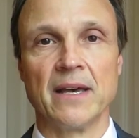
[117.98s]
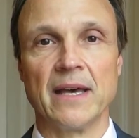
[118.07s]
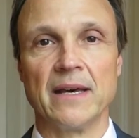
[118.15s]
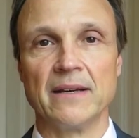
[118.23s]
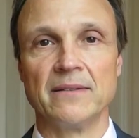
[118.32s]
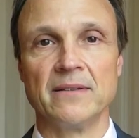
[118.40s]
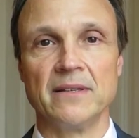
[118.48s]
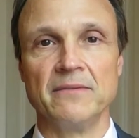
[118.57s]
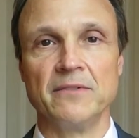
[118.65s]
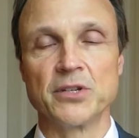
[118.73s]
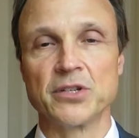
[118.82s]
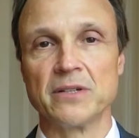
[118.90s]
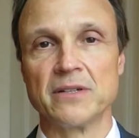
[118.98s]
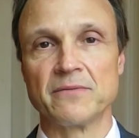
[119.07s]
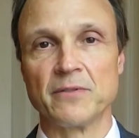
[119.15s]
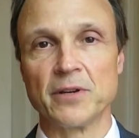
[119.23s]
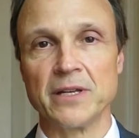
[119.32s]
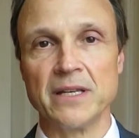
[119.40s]
And the vision is
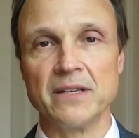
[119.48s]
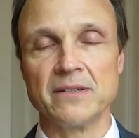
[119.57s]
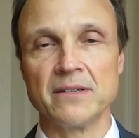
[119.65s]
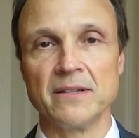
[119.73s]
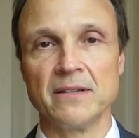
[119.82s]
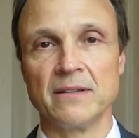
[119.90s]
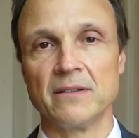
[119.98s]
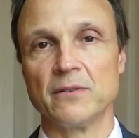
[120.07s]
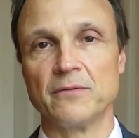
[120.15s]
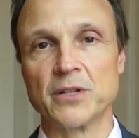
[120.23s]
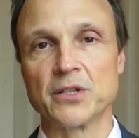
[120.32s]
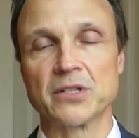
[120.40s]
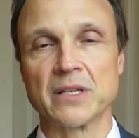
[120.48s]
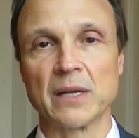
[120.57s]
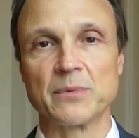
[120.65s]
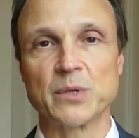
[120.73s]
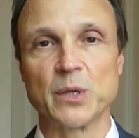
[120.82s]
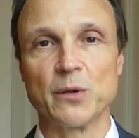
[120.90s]
very easy, your vision is not
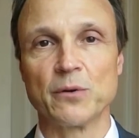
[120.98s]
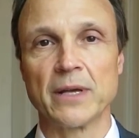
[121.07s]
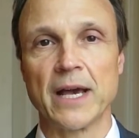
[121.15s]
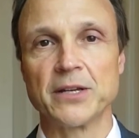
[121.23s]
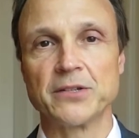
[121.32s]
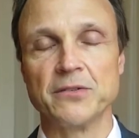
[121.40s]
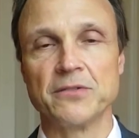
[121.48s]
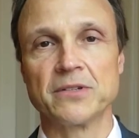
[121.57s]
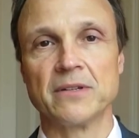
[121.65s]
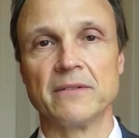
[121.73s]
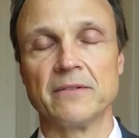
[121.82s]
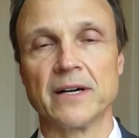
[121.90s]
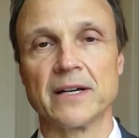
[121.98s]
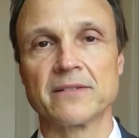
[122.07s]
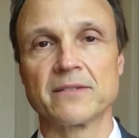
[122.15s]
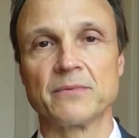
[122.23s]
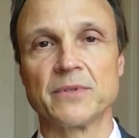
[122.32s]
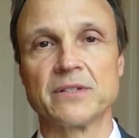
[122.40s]
obscured as you use the
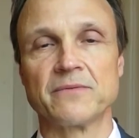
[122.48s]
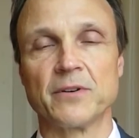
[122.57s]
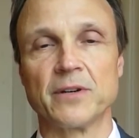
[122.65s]
device, which is